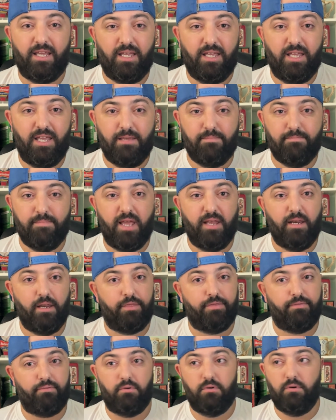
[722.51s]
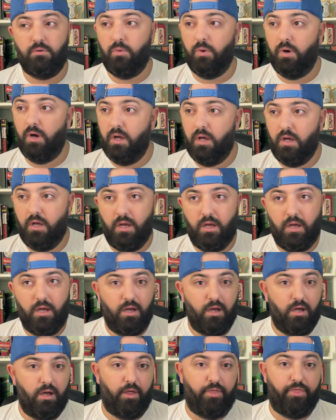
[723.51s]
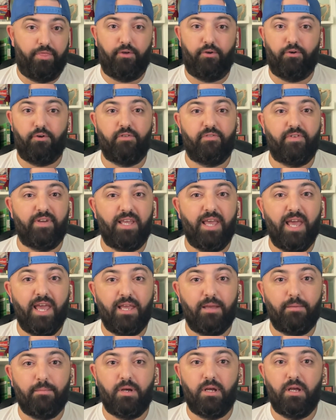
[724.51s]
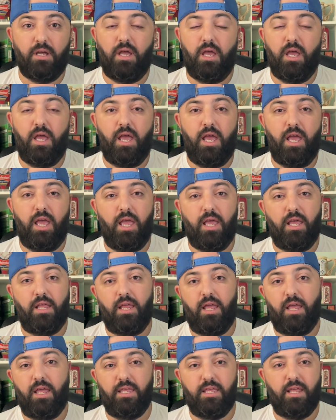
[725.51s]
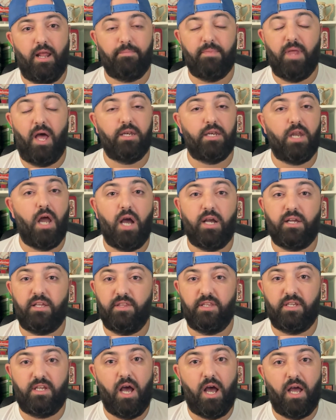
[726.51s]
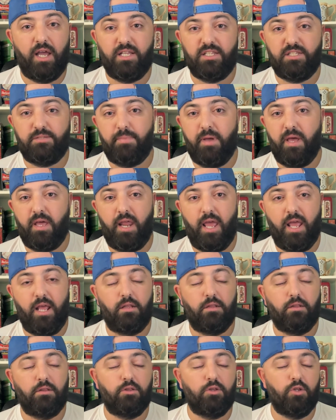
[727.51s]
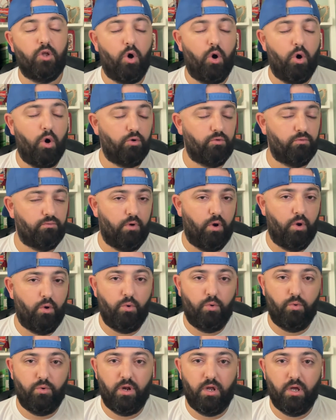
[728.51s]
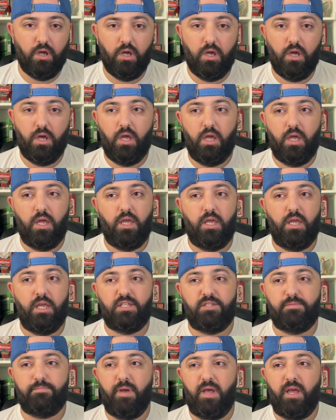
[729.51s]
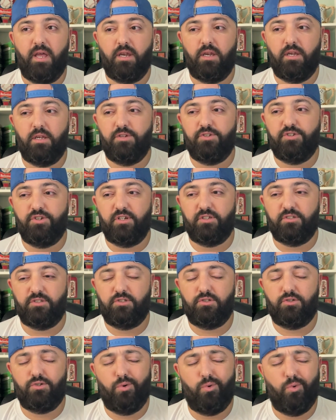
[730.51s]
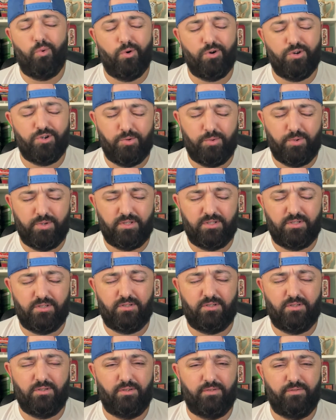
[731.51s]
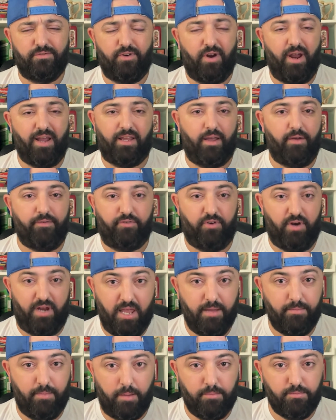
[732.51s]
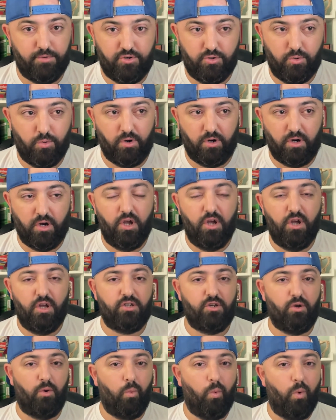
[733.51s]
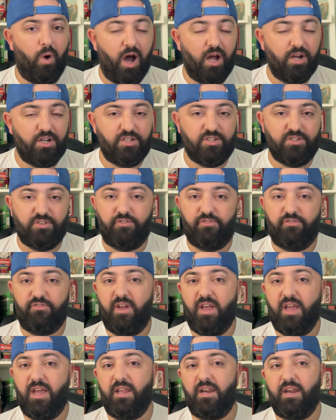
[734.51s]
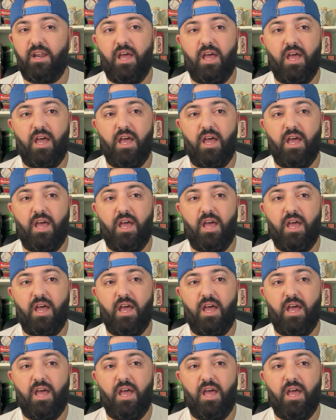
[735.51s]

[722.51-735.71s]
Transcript: He made it through a third of a game. I'm not knocking the guy. It's been a long road. It's been just torturous for him, I'm sure, to watch as a fan.